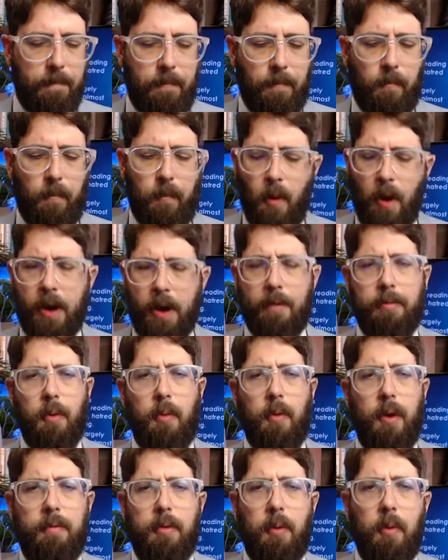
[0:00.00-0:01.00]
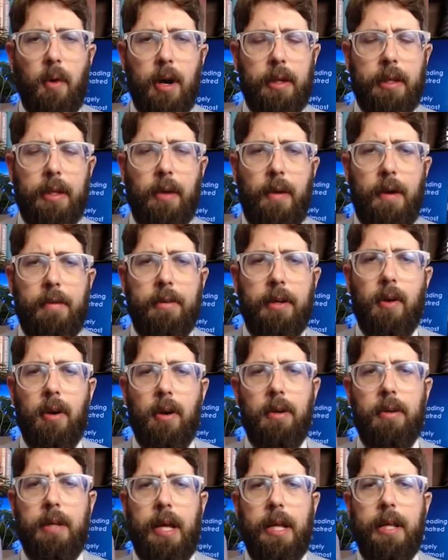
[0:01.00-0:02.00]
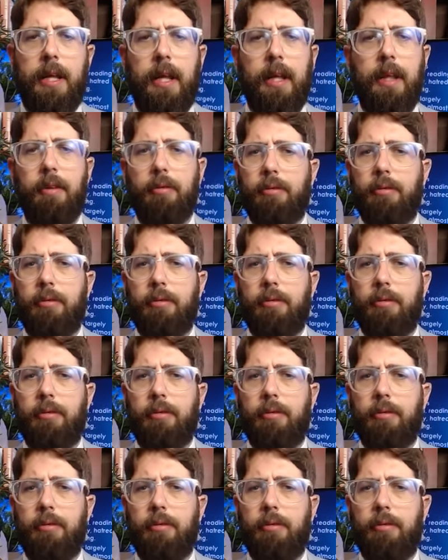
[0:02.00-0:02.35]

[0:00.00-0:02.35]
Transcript: wonderful, wonderful work that Reverend Gallaudet did.